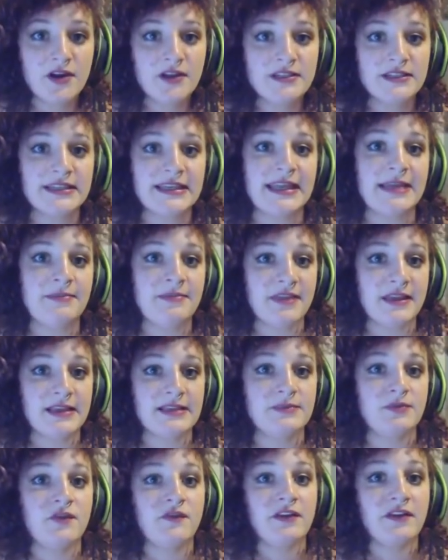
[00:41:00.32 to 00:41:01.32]
to keep
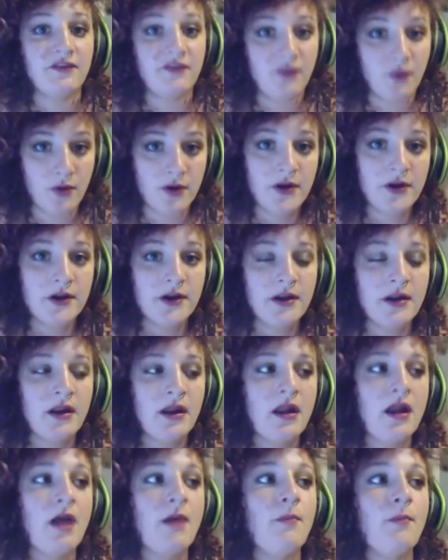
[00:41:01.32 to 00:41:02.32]
things moving forward
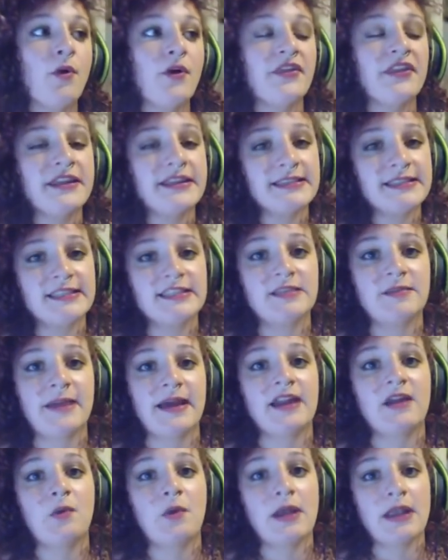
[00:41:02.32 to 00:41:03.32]
more than a
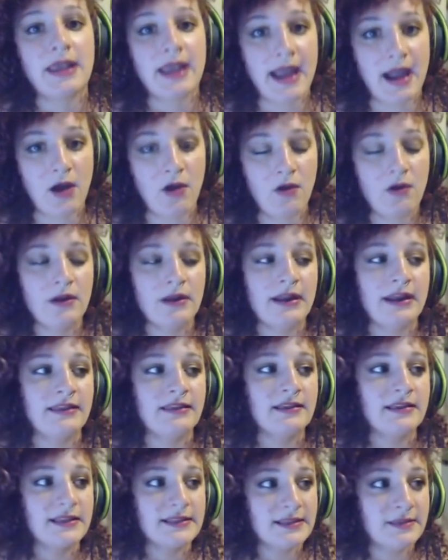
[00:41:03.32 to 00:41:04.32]
systematic one now. And I
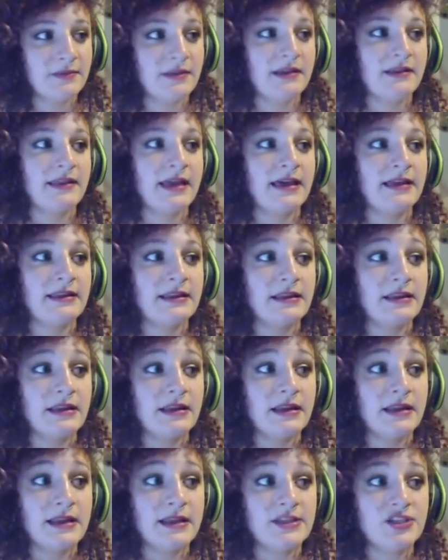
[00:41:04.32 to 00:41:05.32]
think right. that's something that
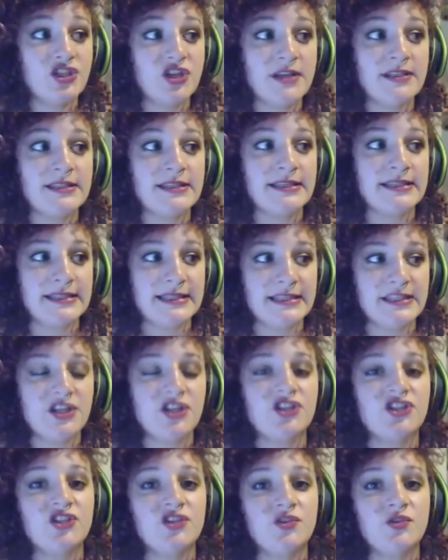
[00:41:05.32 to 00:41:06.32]
is just it's
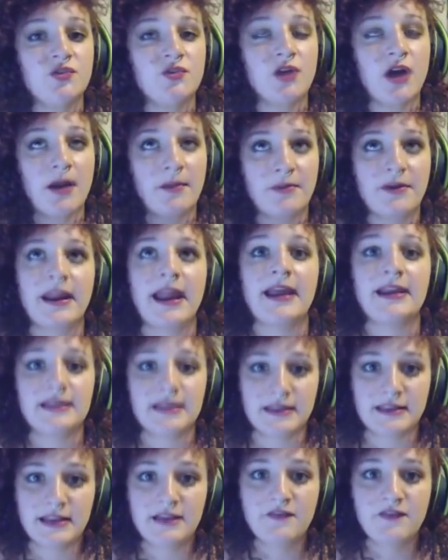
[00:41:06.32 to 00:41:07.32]
easier to comprehend
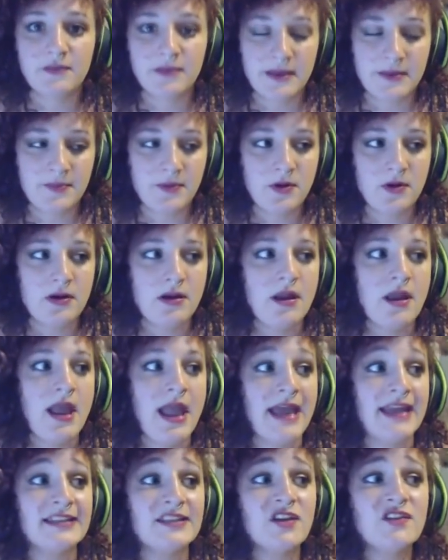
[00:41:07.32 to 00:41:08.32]
i think for people
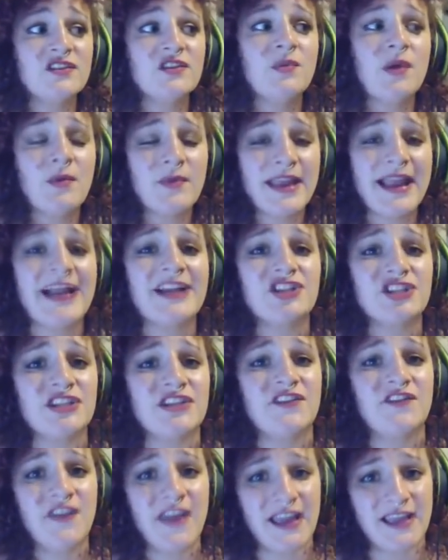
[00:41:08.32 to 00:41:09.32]
and it's also what we
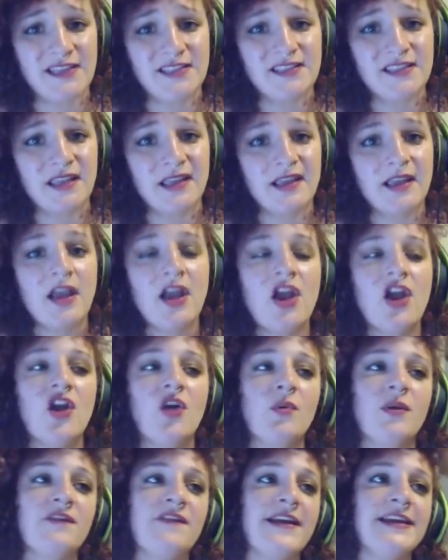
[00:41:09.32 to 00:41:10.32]
actually face like
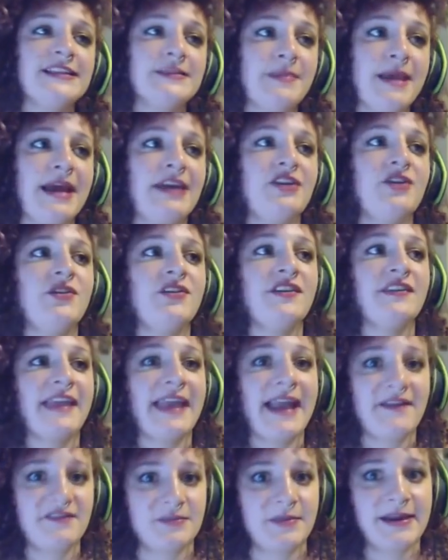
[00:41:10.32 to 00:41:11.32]
we face men who think
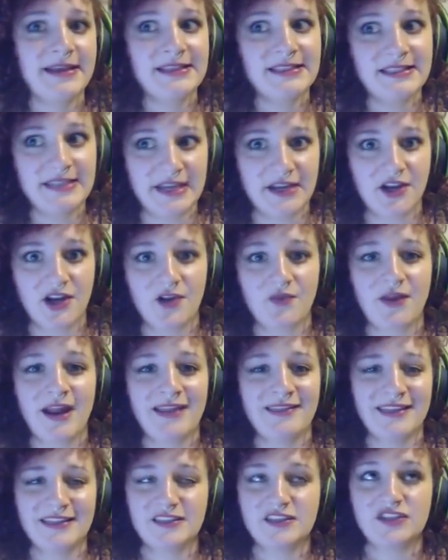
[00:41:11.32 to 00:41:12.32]
they have to buy us dinner
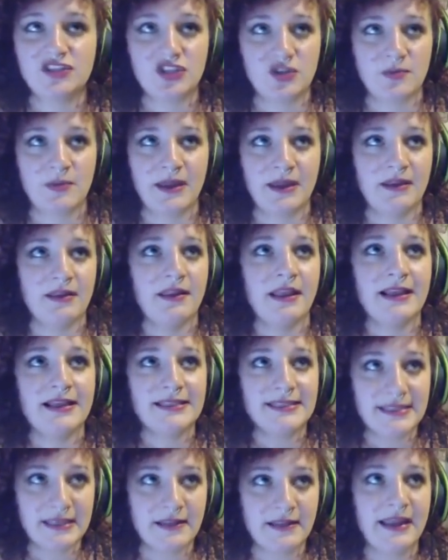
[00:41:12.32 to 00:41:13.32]
right that's stupid and like
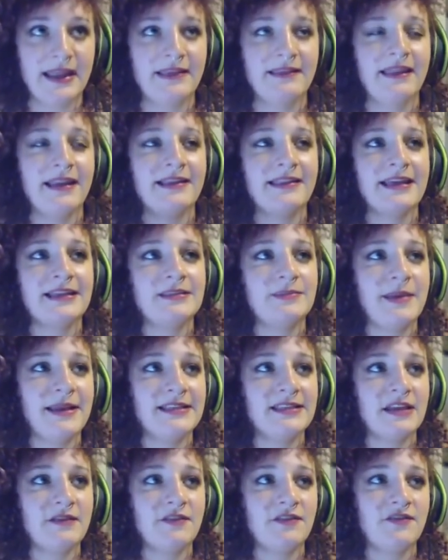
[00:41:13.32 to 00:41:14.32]
silly and like that's
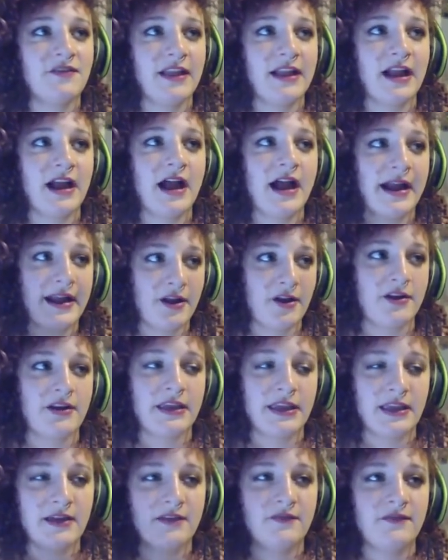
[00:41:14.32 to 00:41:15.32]
based off of like a
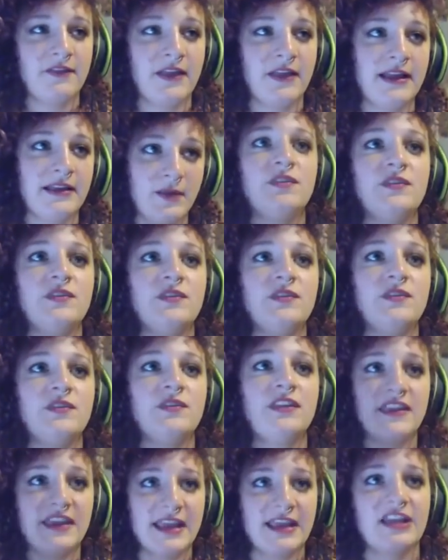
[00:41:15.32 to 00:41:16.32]
hierarchy of like we do
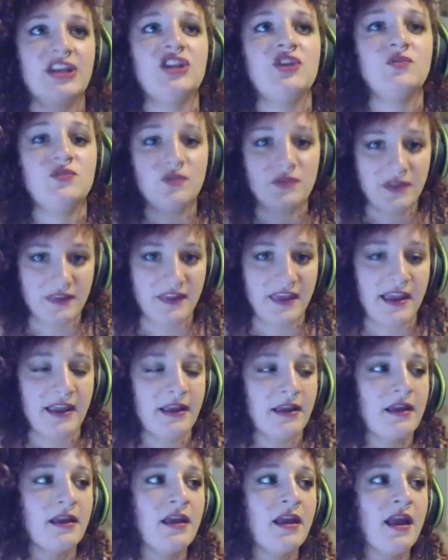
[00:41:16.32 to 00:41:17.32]
the thing and you do the
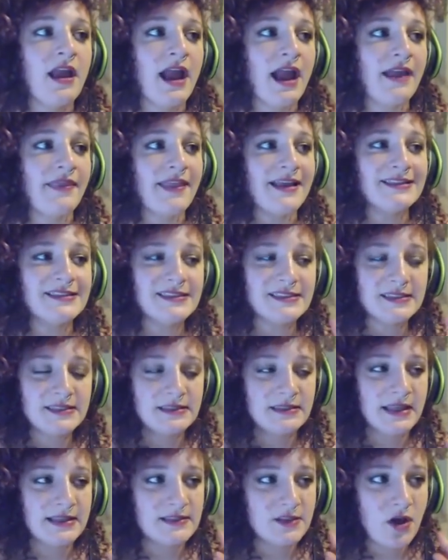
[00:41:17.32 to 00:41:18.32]
thing and that's
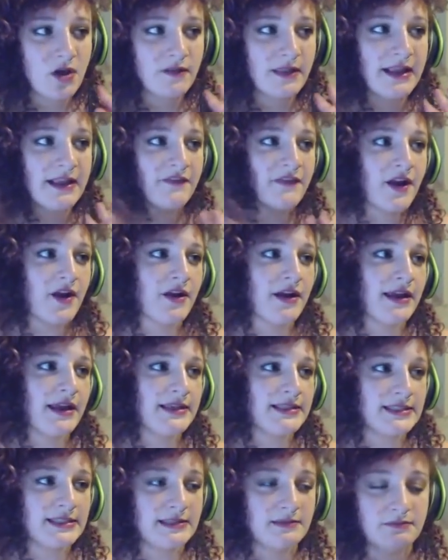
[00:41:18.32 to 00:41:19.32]
that's all like very
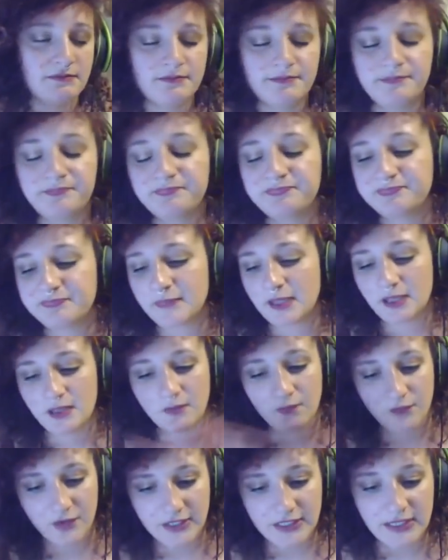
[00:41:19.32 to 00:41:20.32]

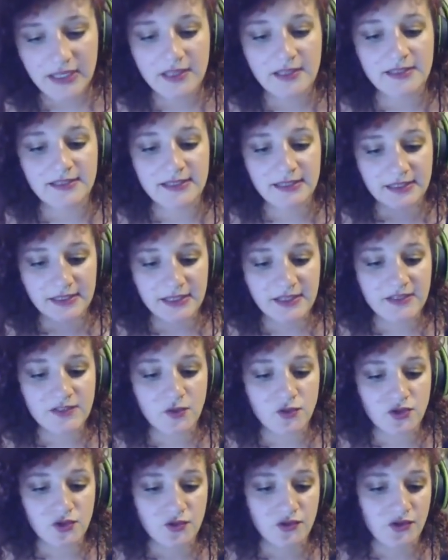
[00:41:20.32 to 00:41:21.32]
ridiculously like
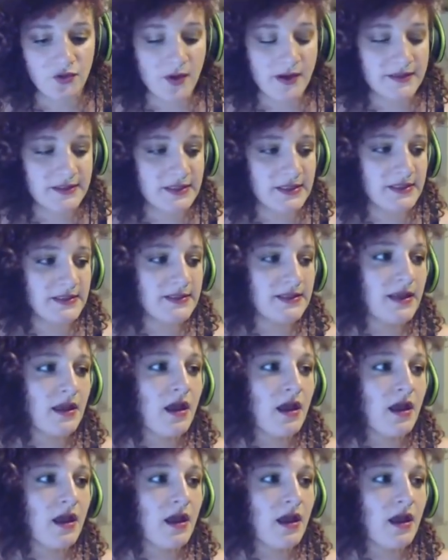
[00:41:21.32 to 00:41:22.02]
social nuances